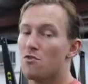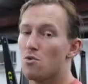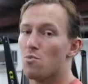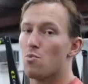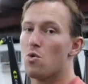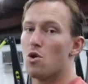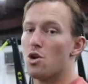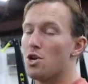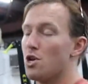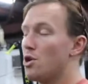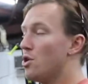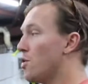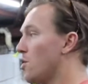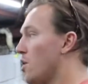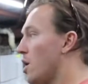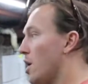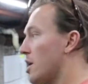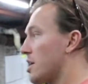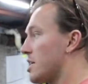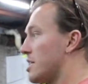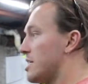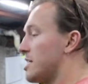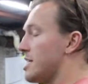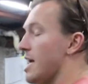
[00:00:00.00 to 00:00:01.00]
you want
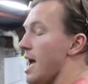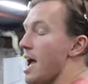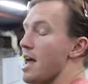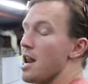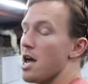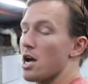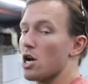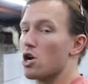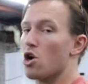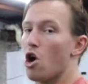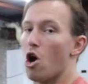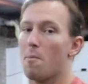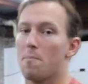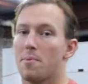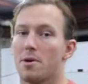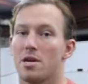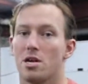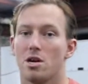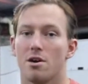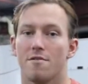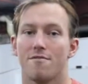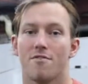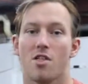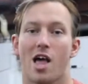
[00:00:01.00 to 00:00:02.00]
to get a
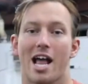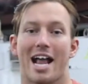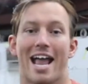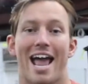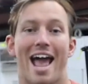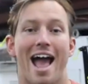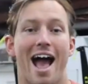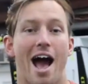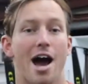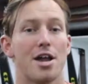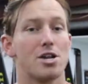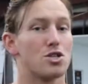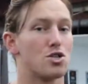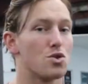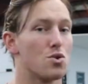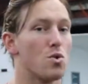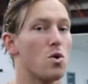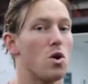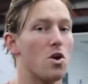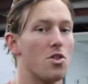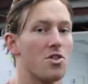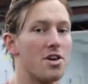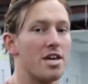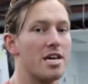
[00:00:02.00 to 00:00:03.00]
copy of like how to do
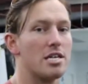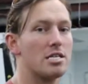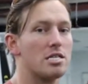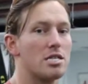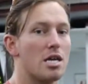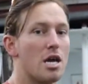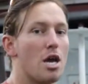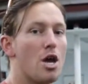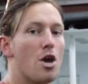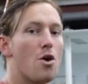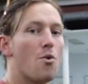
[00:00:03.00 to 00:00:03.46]
all this,